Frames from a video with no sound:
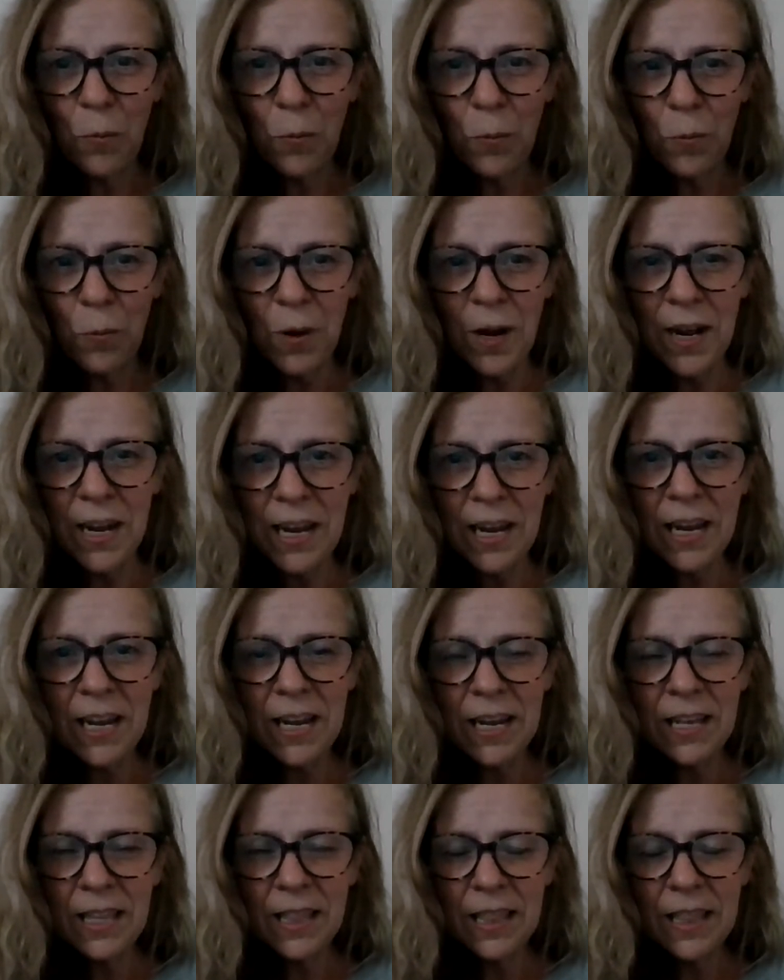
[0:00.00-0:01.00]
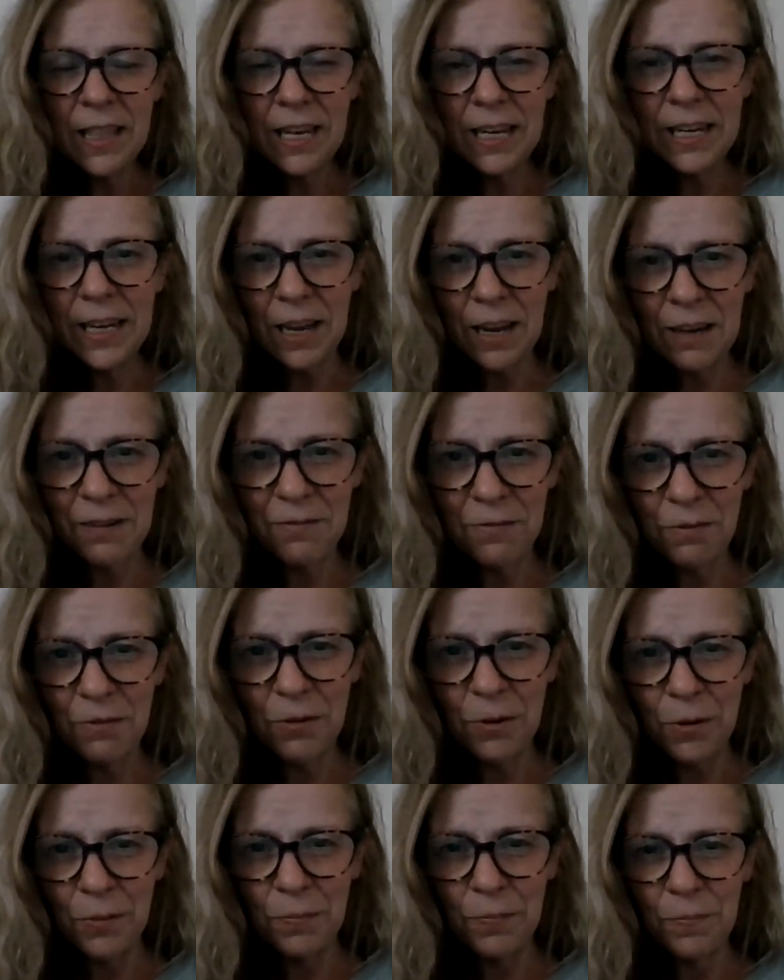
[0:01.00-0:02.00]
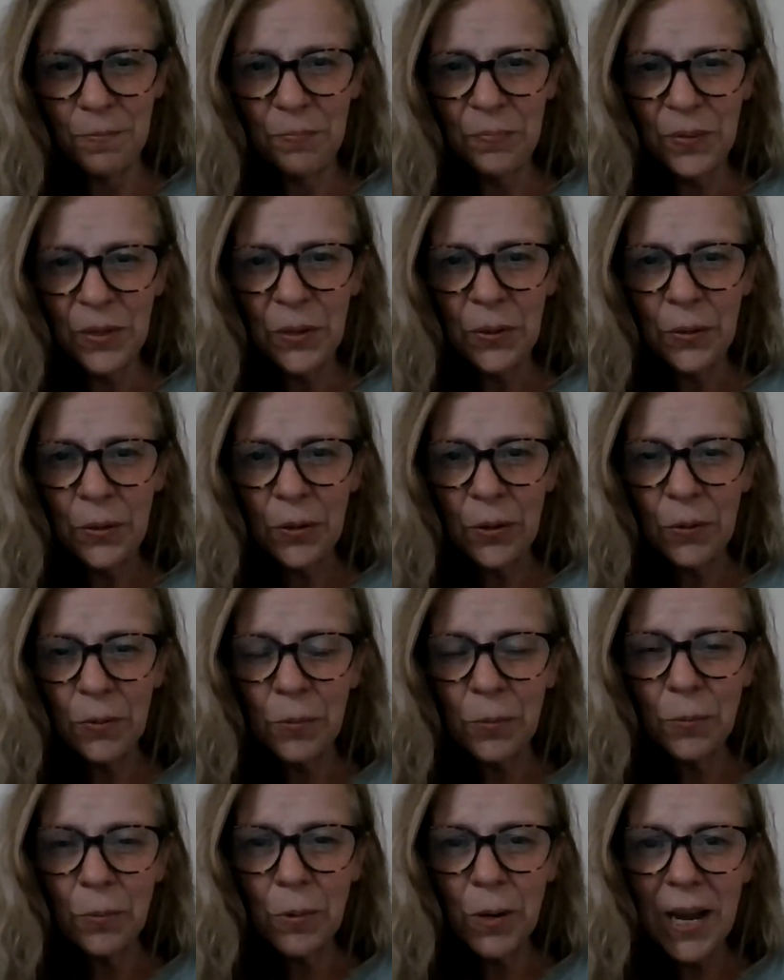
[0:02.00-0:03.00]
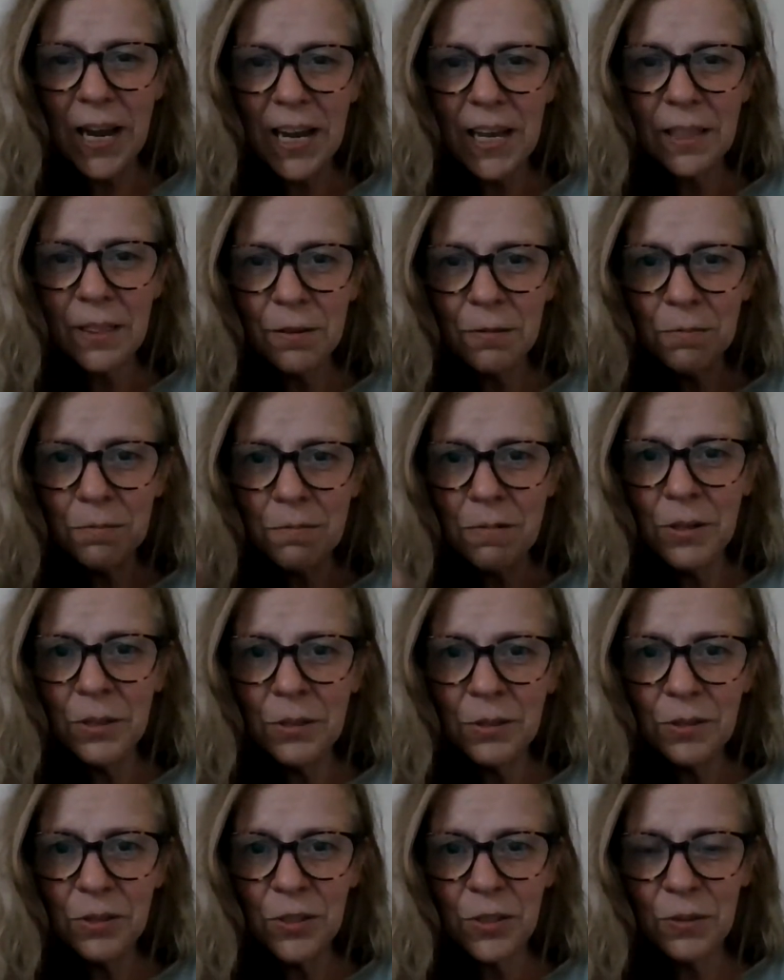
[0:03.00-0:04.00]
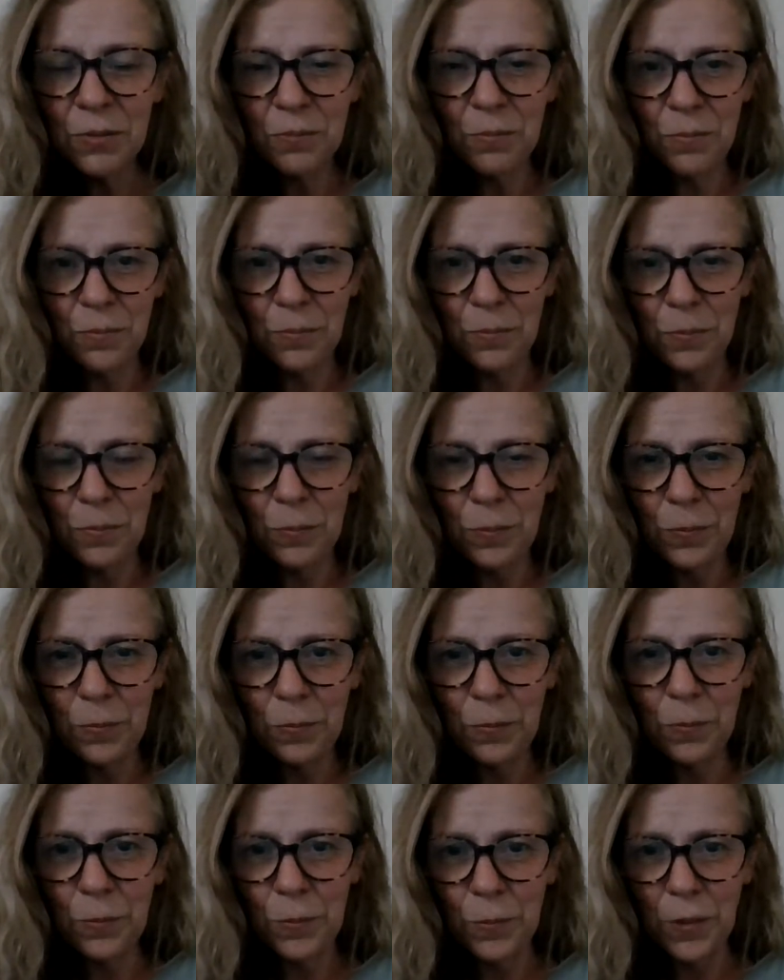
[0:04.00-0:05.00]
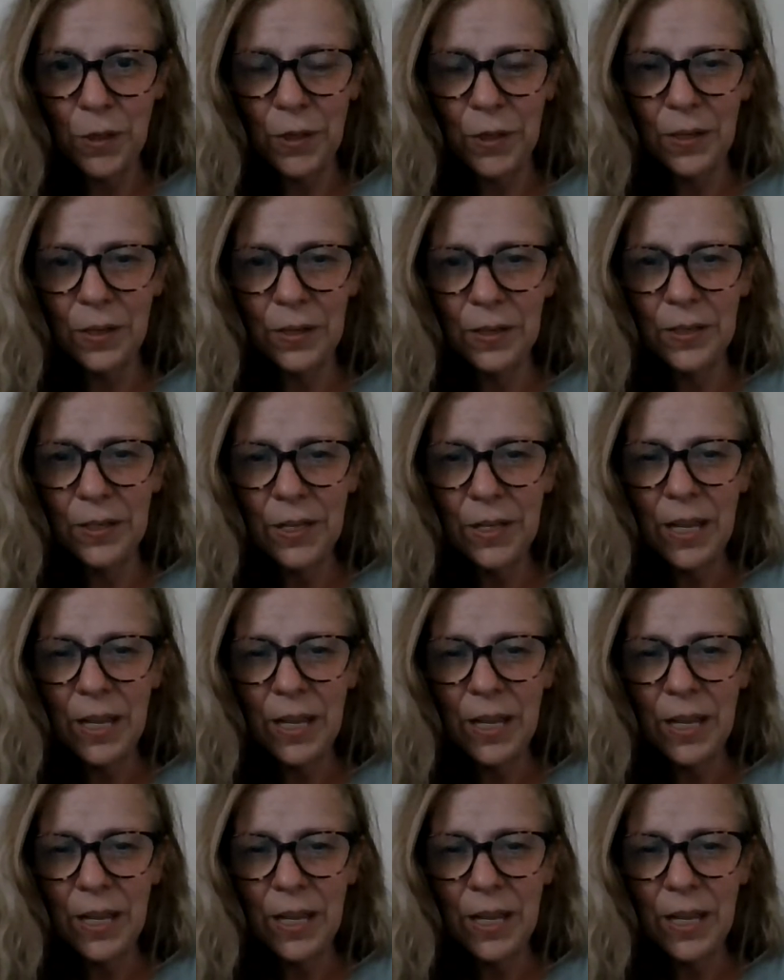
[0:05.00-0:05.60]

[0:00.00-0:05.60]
where they came from and where the roots were,